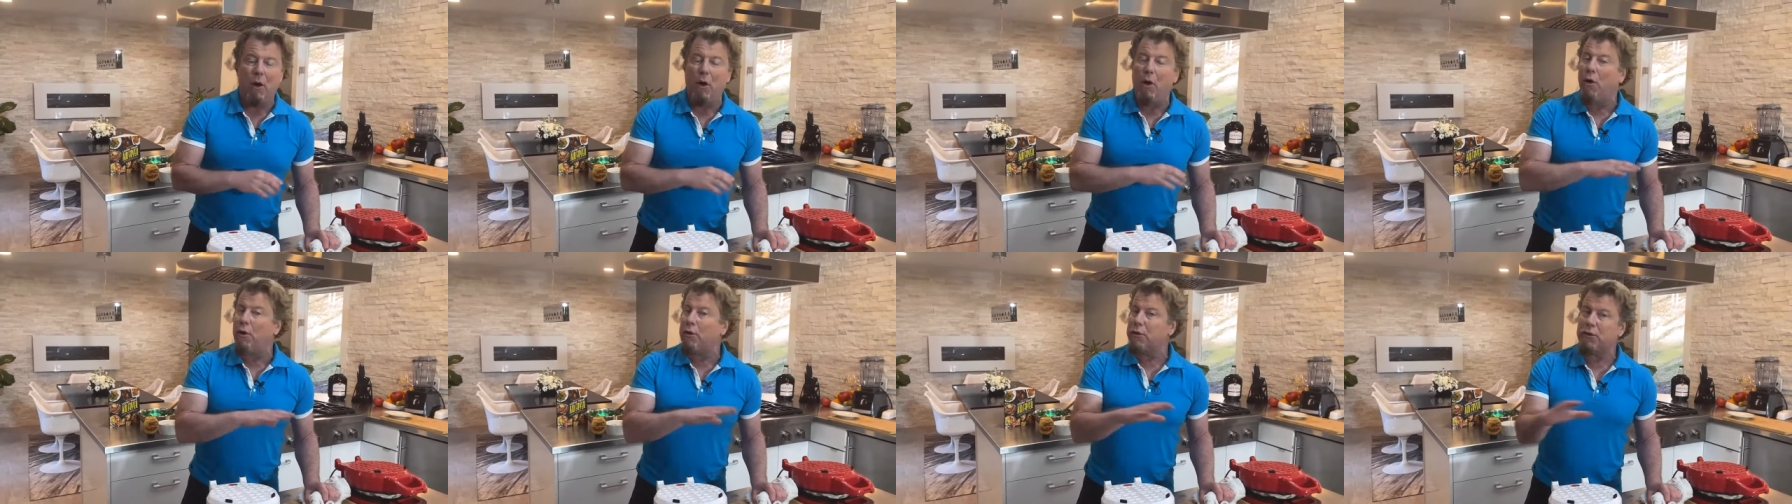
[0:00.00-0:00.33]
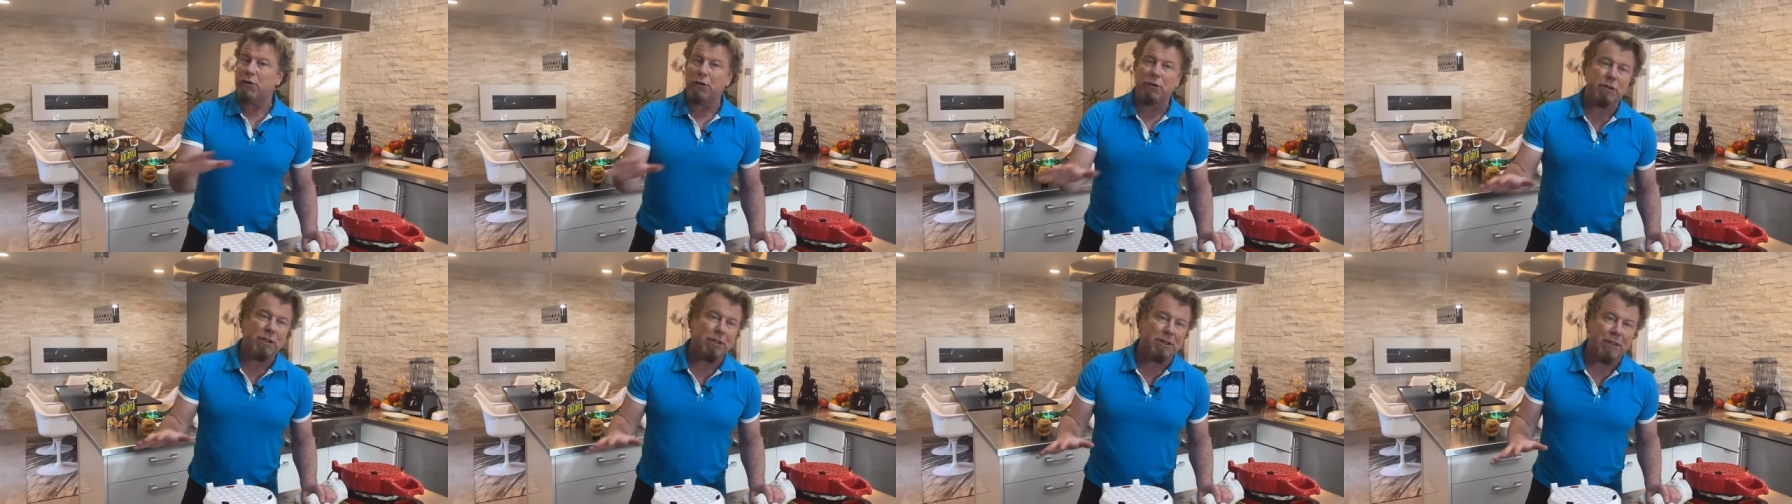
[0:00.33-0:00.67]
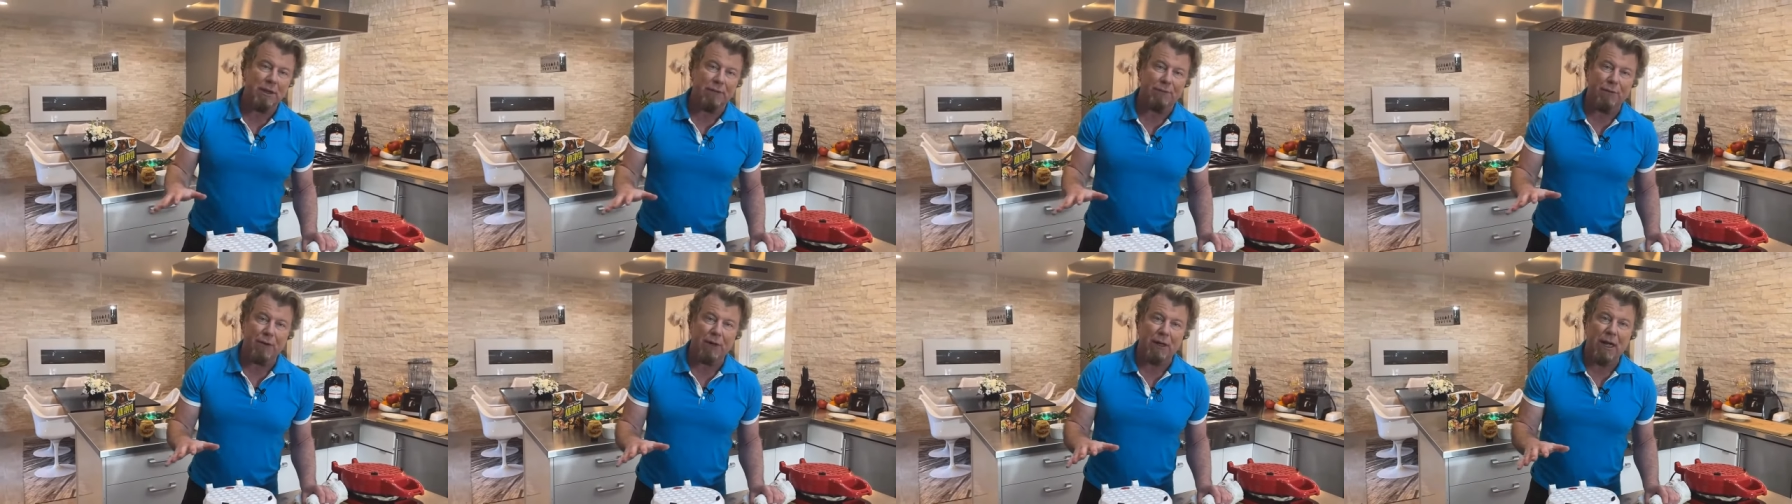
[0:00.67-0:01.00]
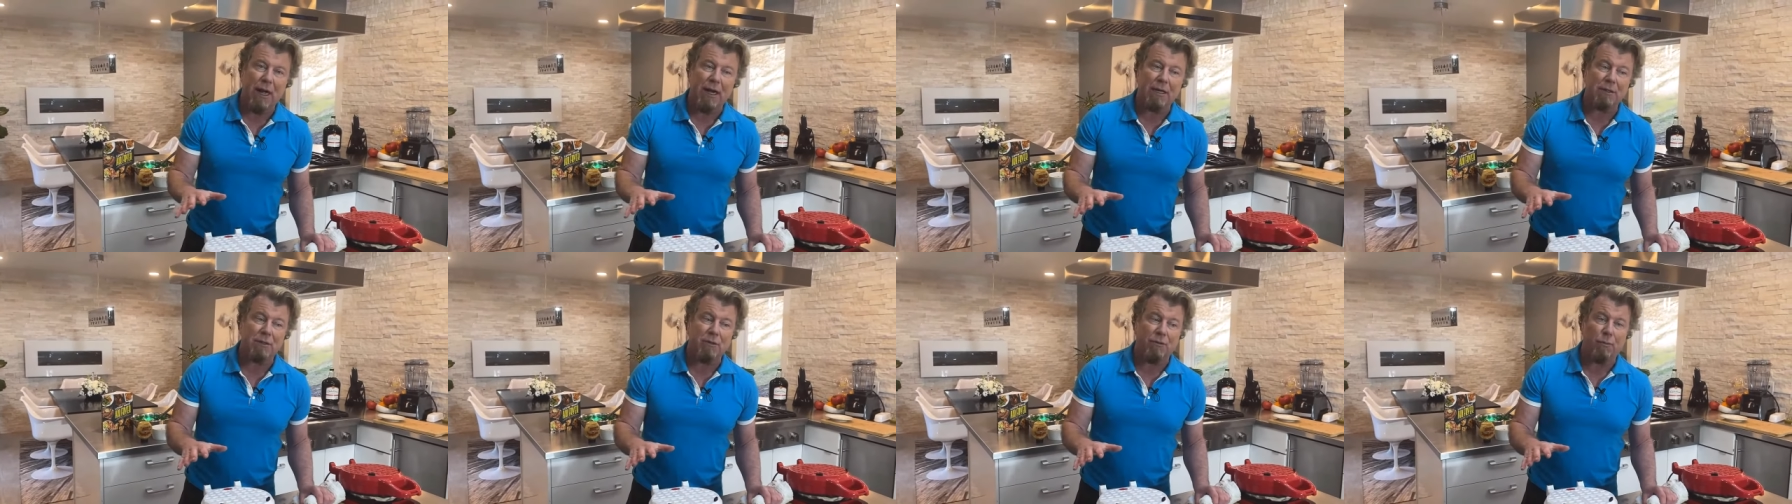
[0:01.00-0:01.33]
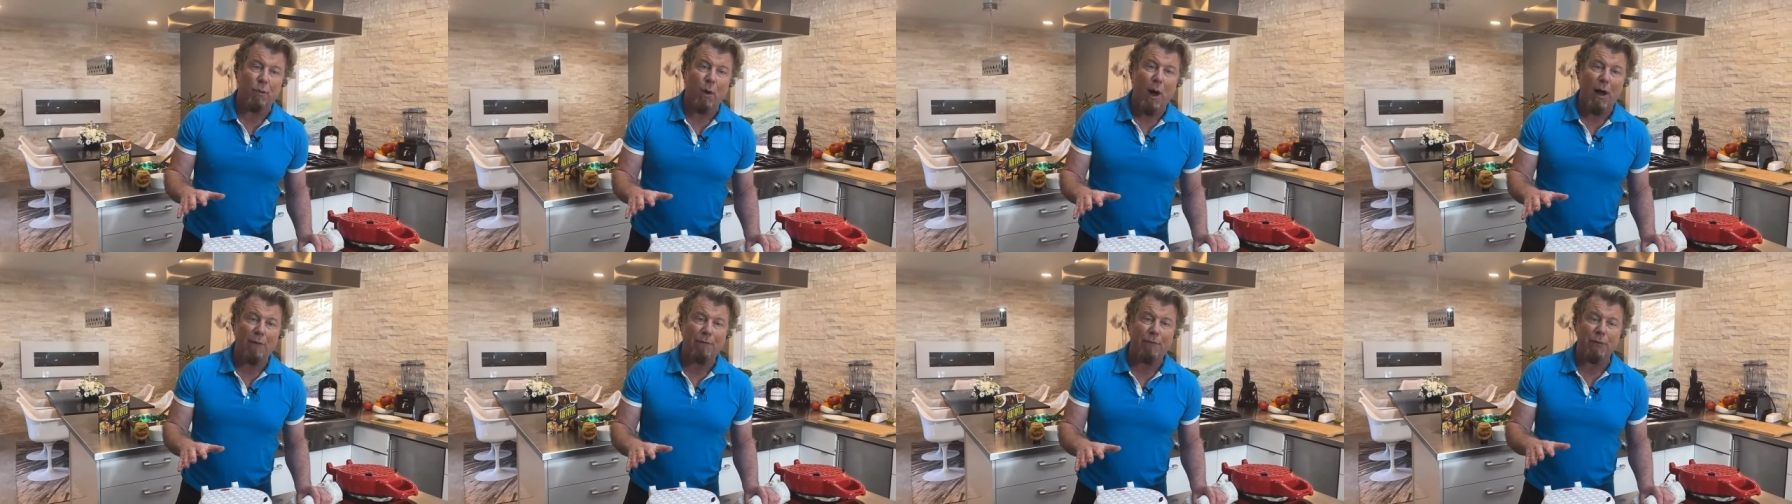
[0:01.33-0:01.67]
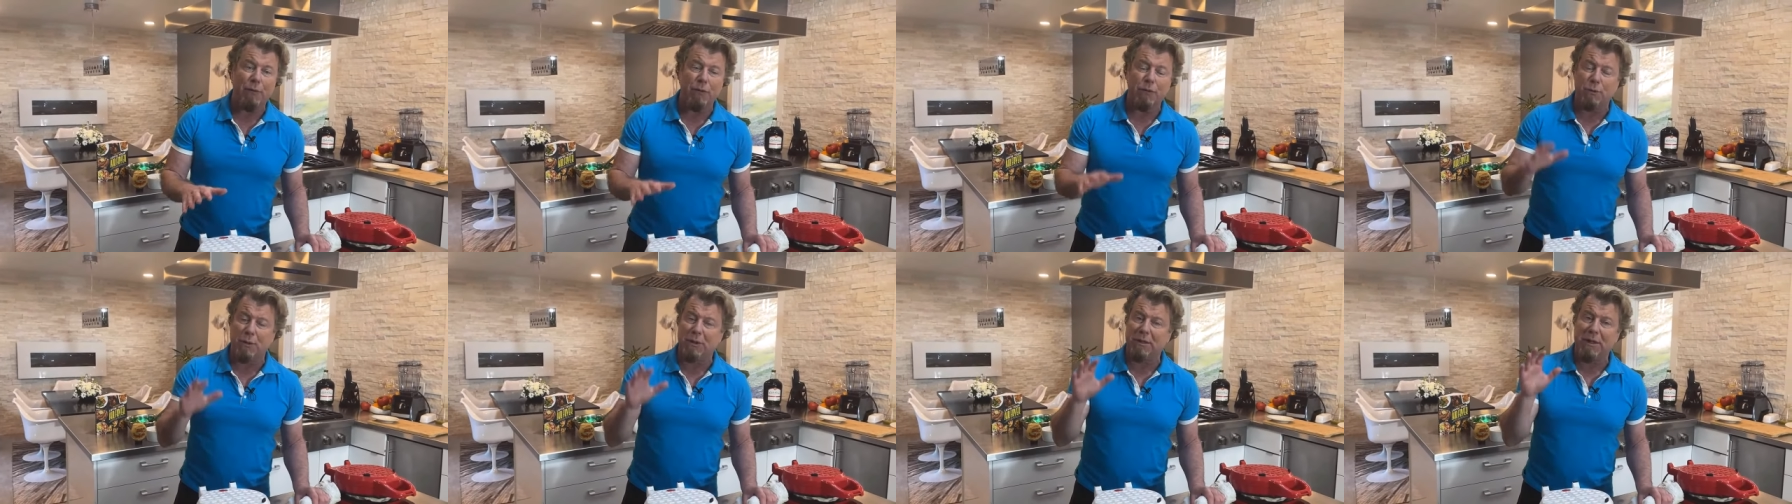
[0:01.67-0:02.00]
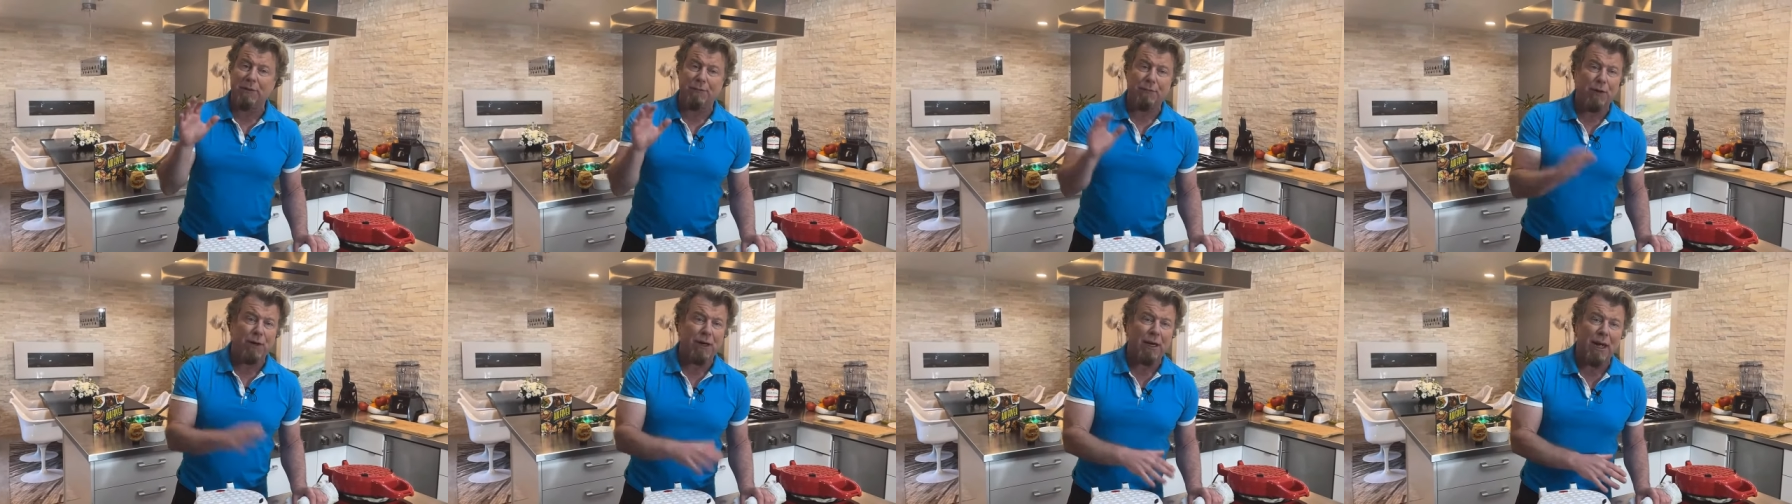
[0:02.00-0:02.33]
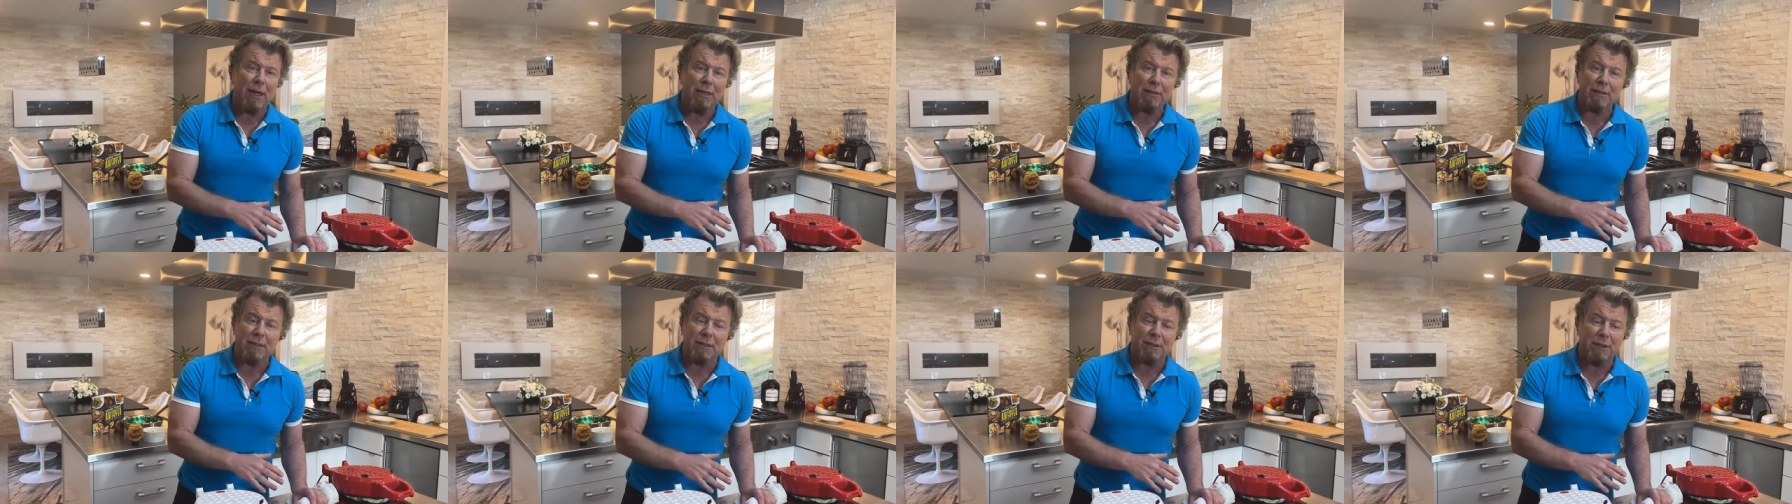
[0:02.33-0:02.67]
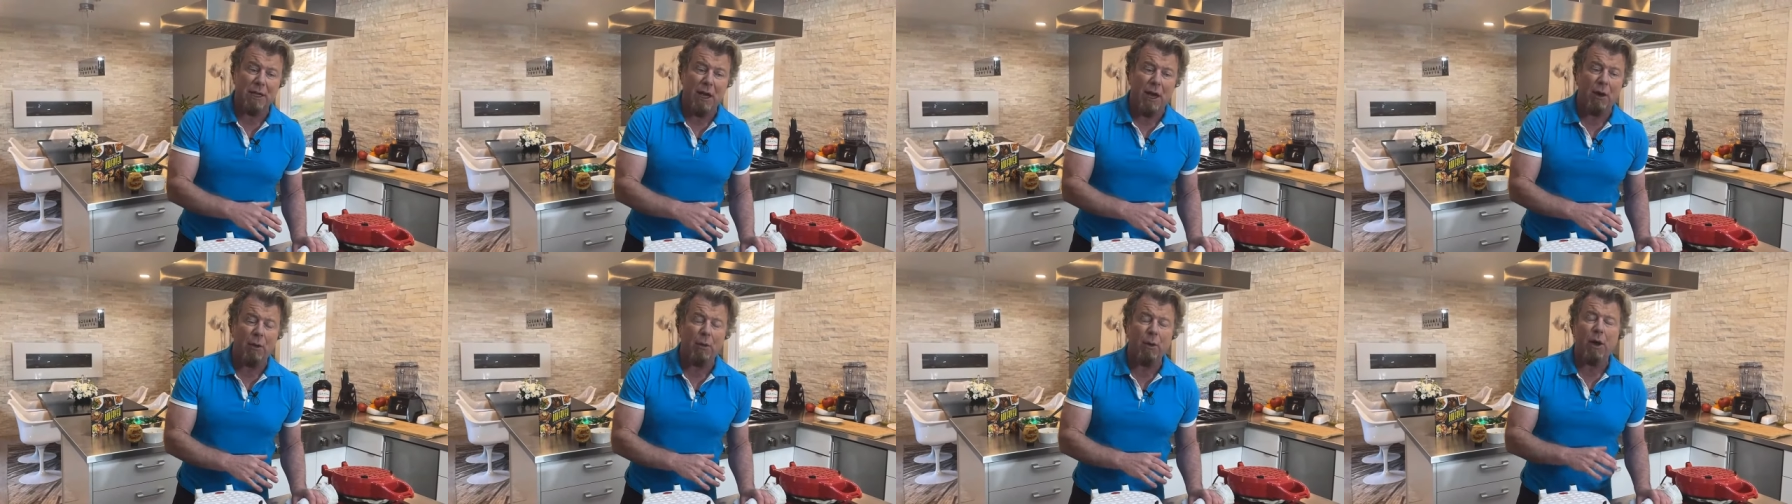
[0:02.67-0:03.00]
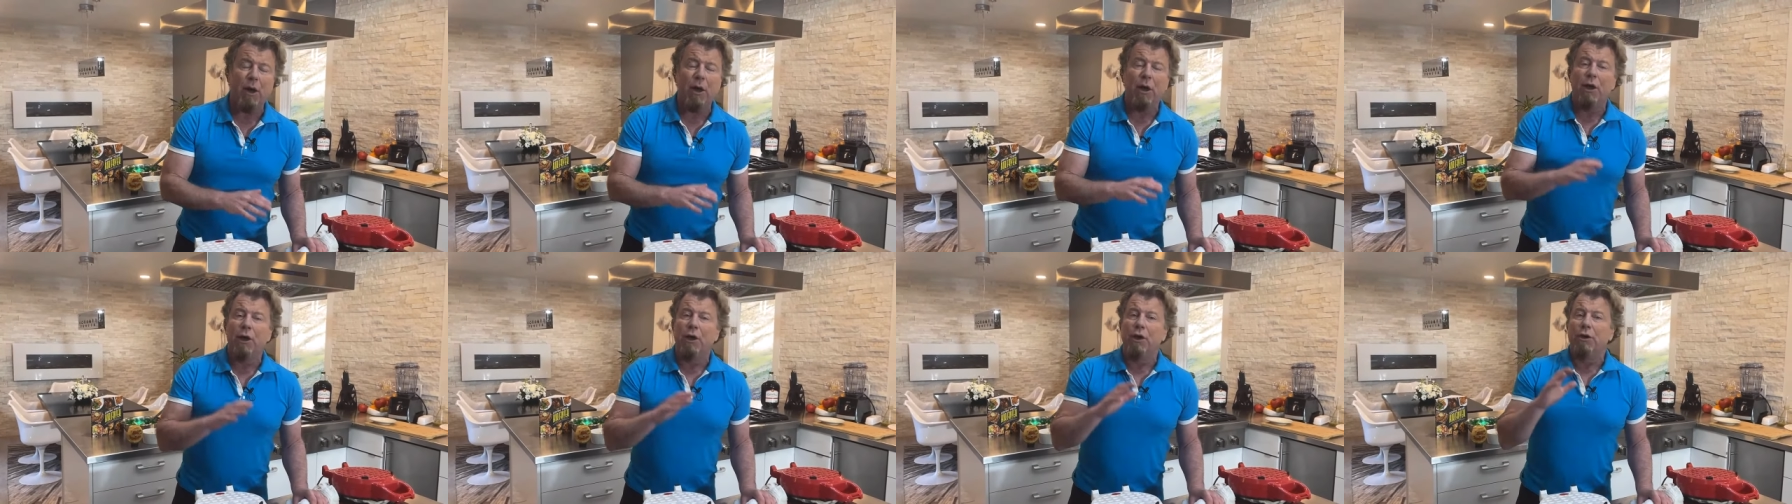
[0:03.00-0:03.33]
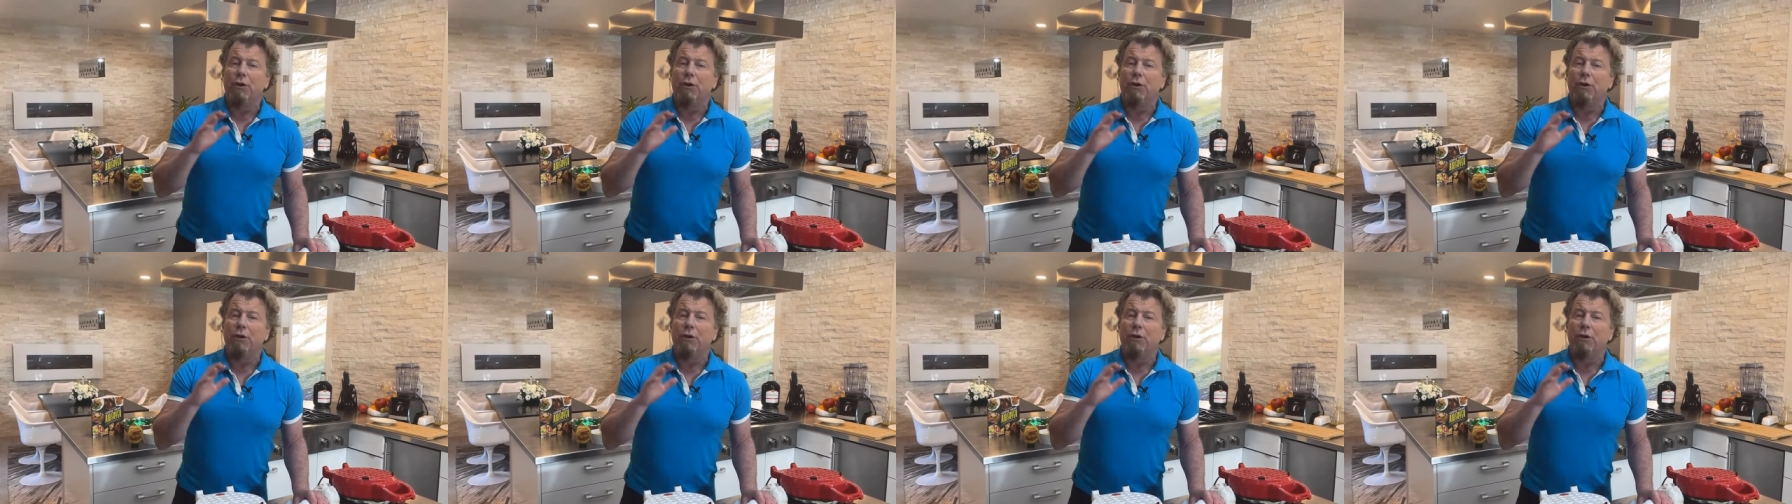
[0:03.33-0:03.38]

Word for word: all sorts of different kinds of waffles with different kinds of dough.